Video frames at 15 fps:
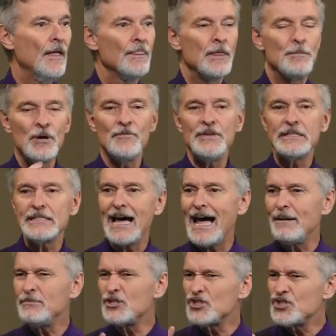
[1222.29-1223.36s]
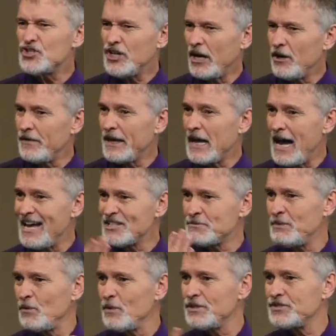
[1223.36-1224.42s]
The perfect time to share the
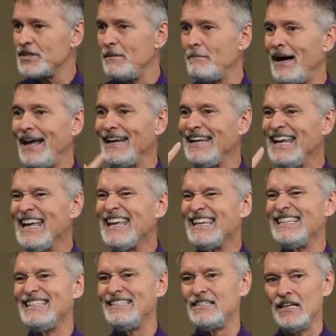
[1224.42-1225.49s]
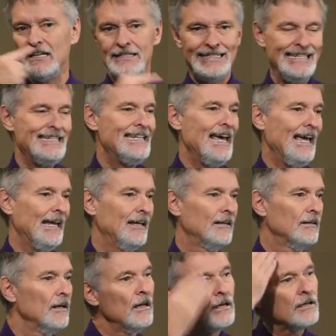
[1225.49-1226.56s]
gospel with somebody is today,
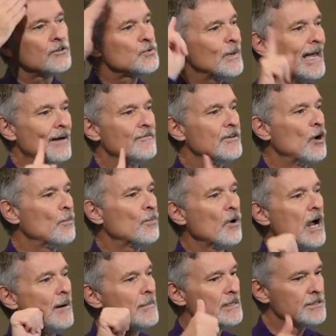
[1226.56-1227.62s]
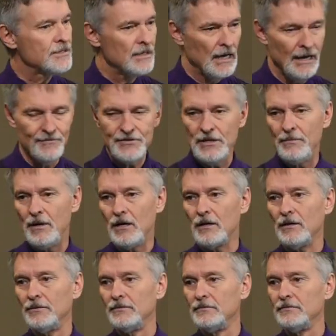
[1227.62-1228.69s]
because we have no promise of
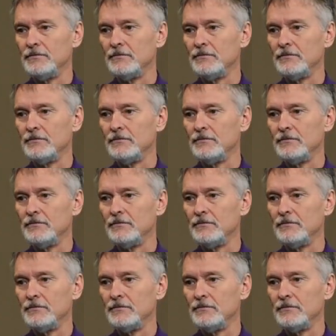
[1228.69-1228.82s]
tomorrow.